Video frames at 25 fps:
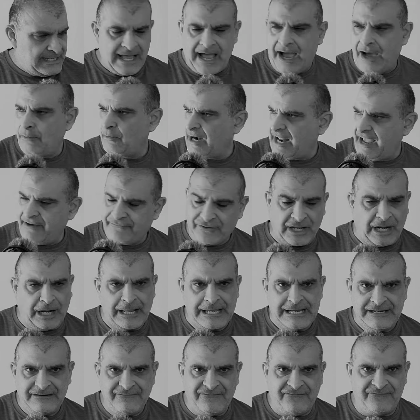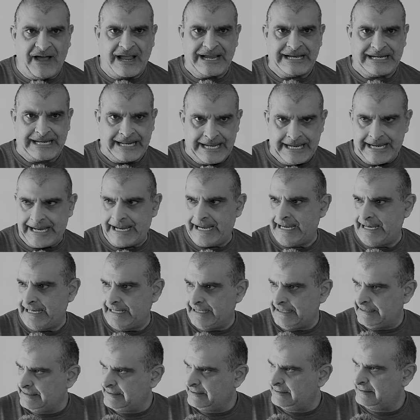I want to have a clean fight here.
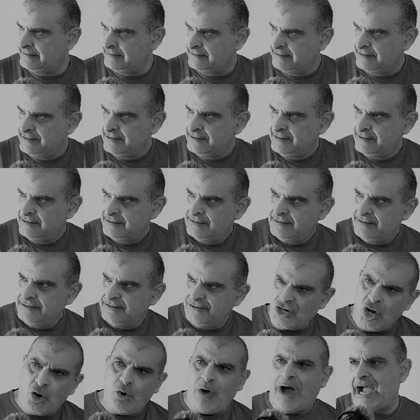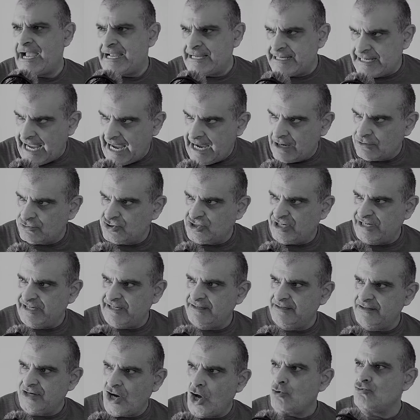No eye
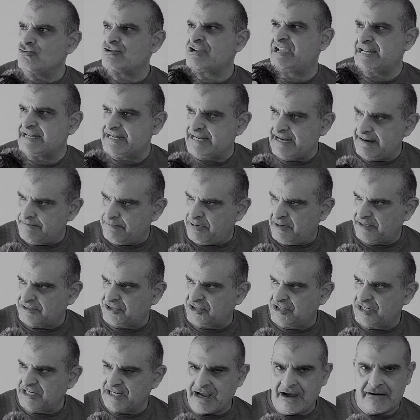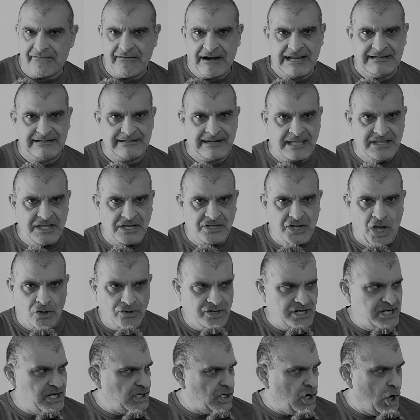gouging, no kidney punching, all right? Now you go
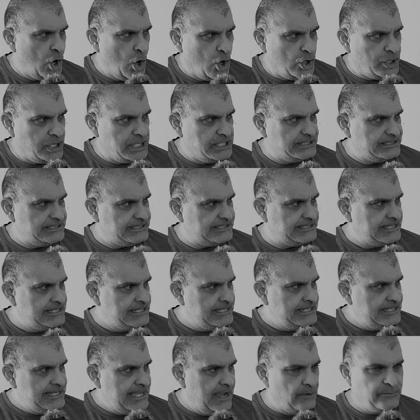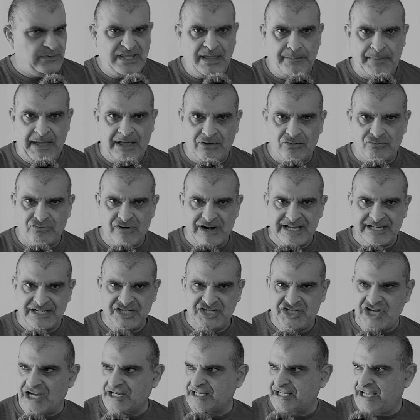to your corners, and when the bell
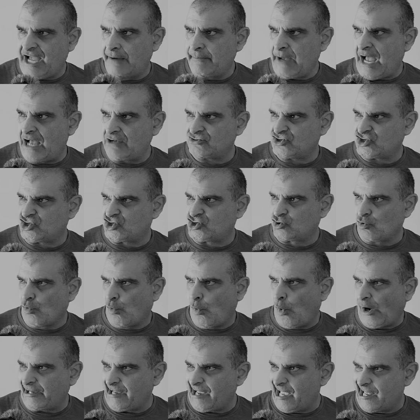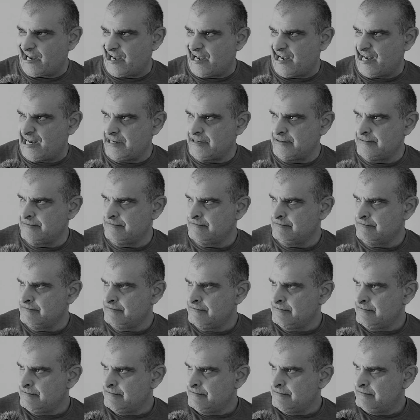rings, you come out swinging.
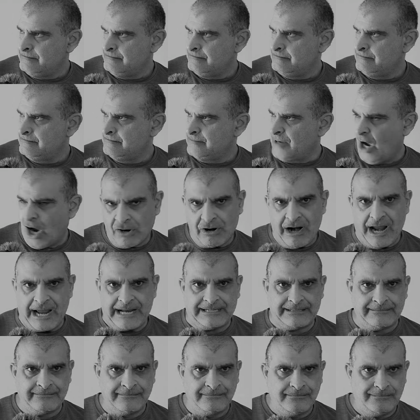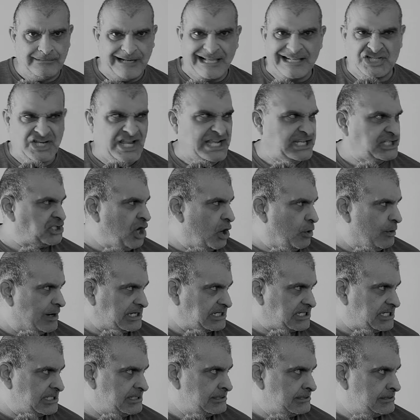All right, let's get to
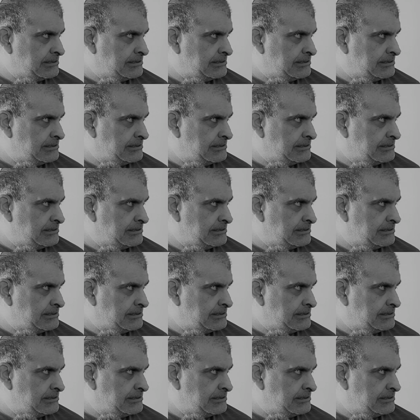it.